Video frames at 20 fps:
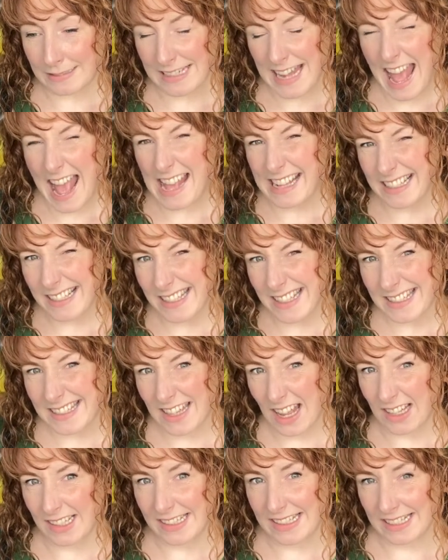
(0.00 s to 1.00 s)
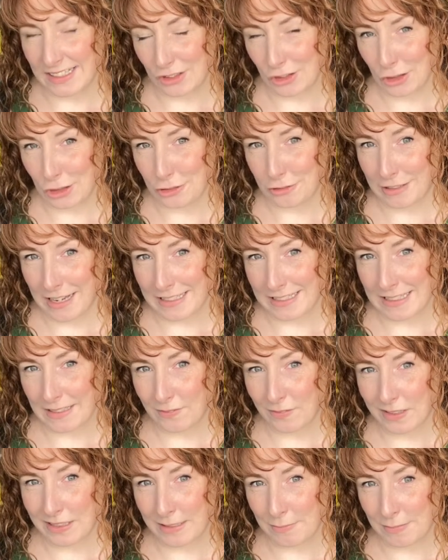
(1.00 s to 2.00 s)
exercising your
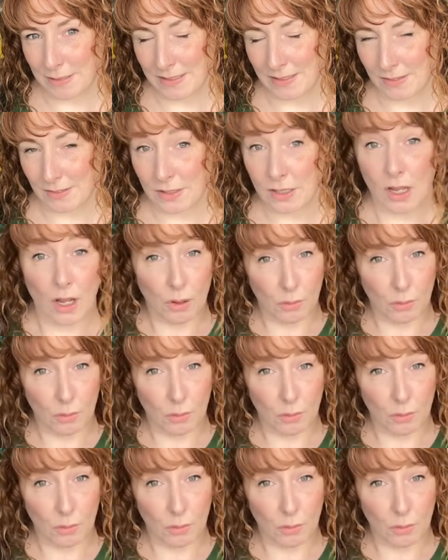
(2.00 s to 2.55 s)
creativity muscles,